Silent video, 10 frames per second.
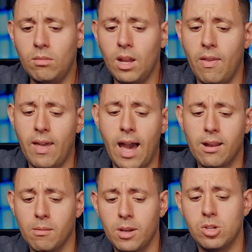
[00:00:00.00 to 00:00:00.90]
and they
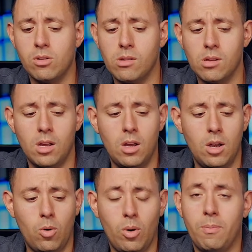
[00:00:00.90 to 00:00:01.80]
had some issues
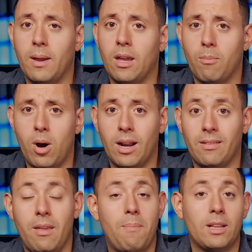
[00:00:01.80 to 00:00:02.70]
with picking a product
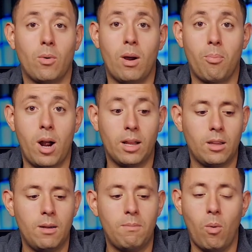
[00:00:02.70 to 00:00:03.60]
and they picked the wrong product.
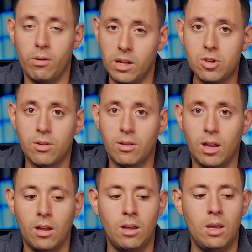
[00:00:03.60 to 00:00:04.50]
But what was
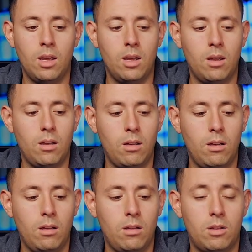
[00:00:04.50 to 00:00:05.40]
interesting
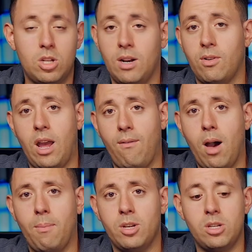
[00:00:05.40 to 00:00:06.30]
is she never gave
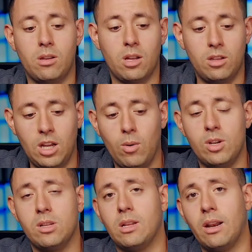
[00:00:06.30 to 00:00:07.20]
up and she's continuing.
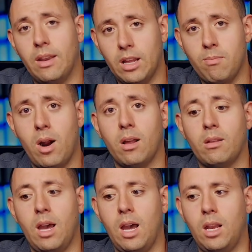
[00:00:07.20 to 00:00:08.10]
She's getting the next product.
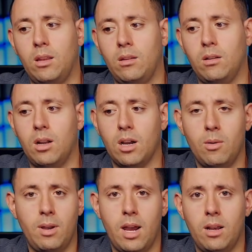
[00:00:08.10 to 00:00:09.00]
And luckily
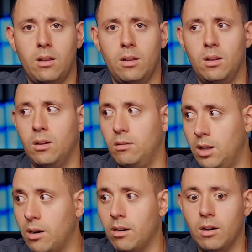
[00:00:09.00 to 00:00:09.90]
we had
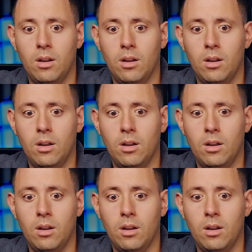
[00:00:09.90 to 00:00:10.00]
dinner